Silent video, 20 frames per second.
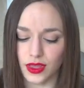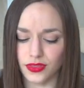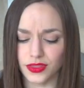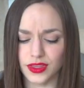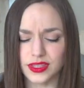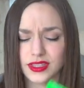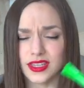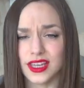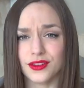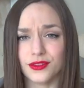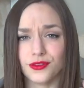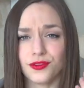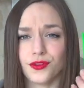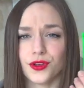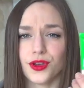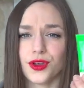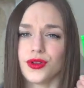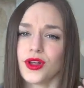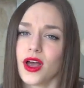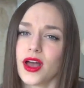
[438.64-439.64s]
The skin
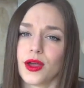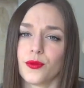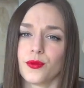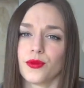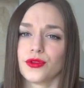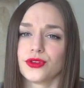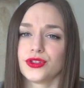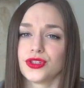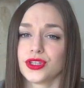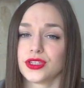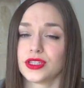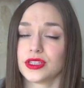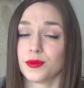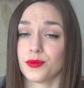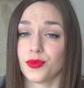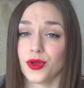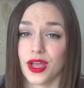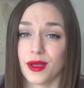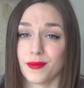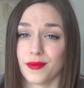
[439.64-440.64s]
food I will
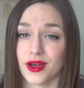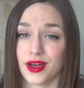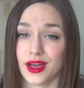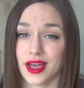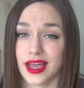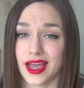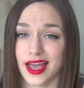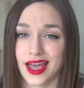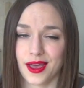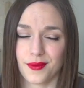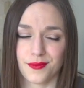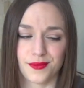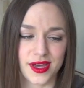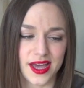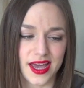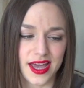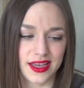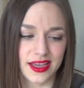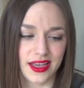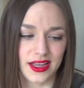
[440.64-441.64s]
just put in my
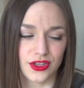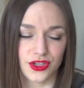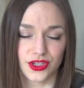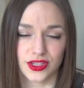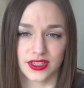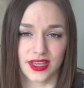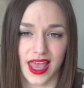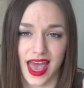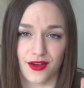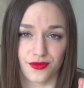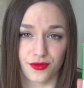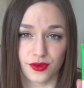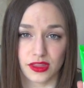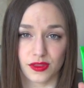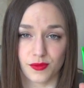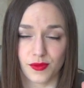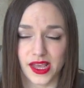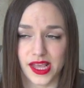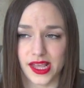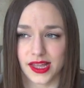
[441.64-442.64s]
handbag and just have
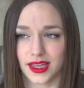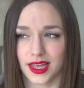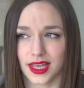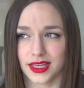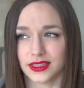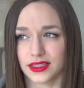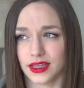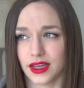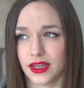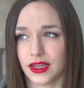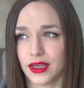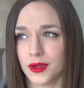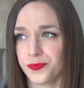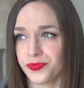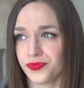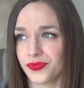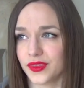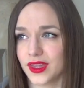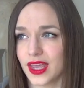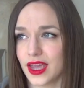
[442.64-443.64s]
with me in case I
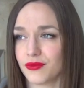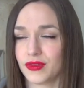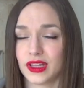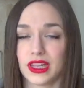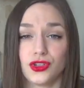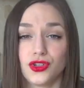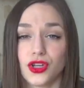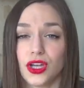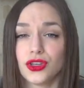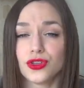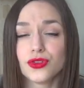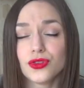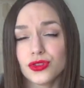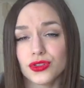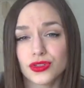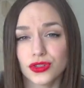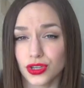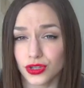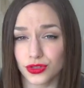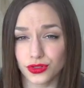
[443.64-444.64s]
get really dry
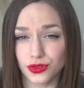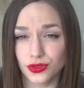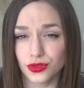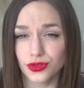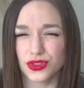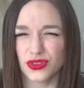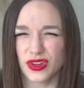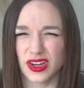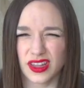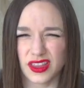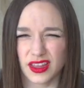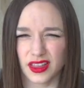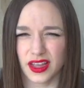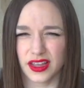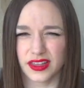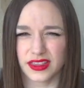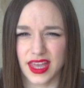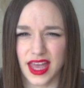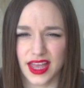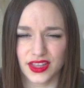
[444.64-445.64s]
cuticles or anything
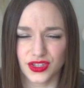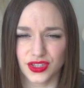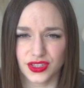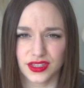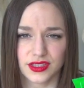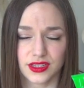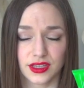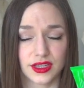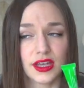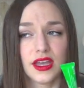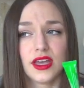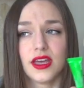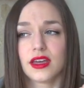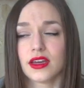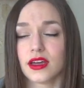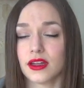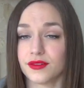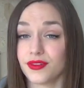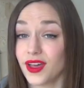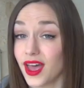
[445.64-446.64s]
like that, just to
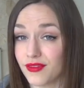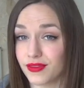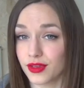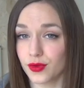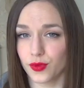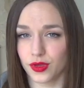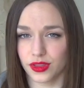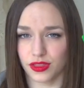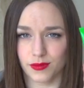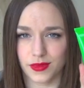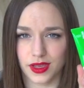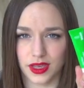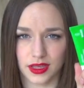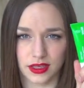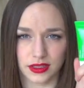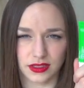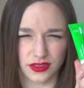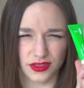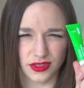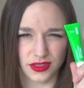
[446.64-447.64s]
kind of have it with me.
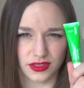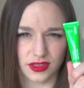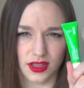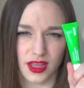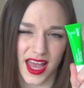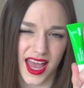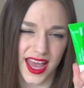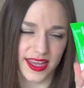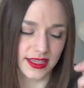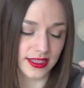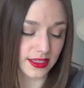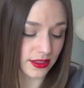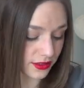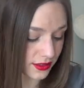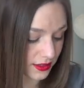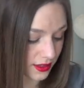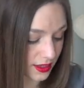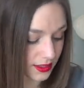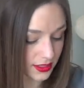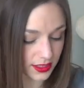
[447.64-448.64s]
It's just a handy little
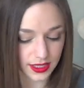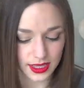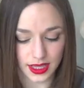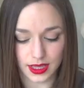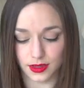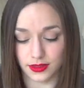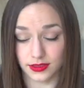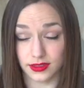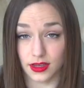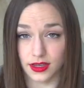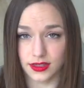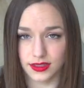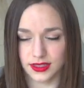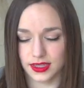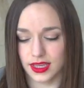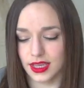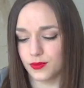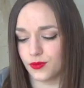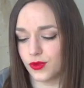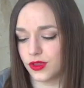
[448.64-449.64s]
size
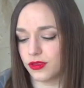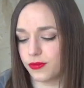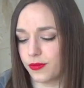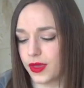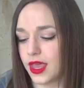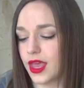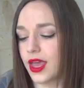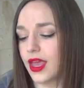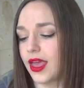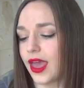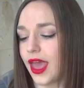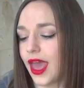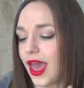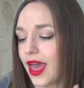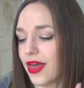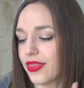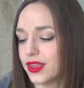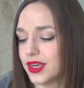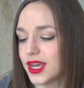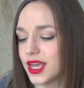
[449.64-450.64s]
to keep with me.
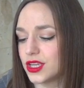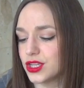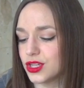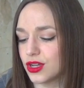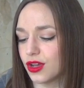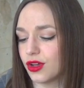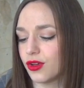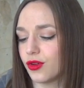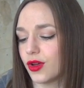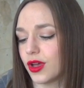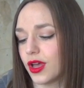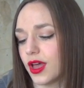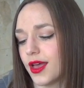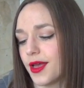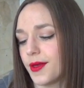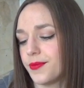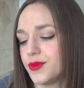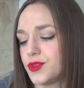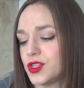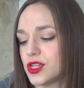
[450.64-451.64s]
And the
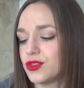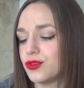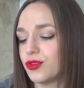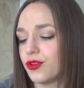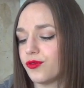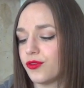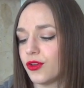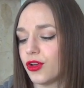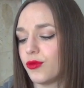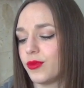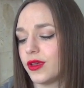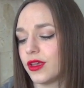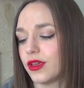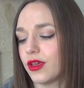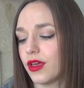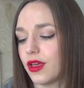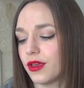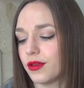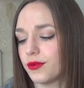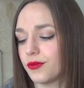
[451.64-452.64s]
Natio Gentle
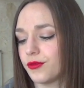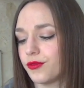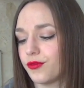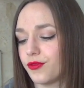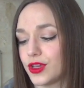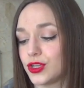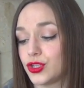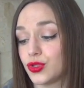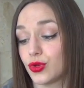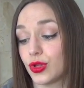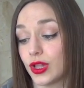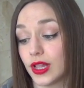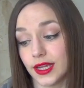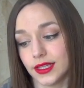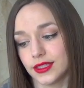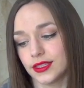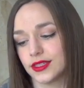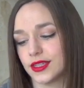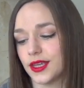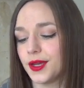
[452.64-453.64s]
Foaming Facial
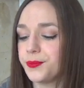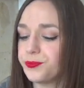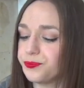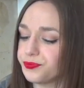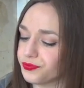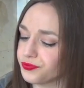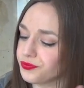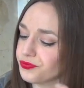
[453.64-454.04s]
Cleanser,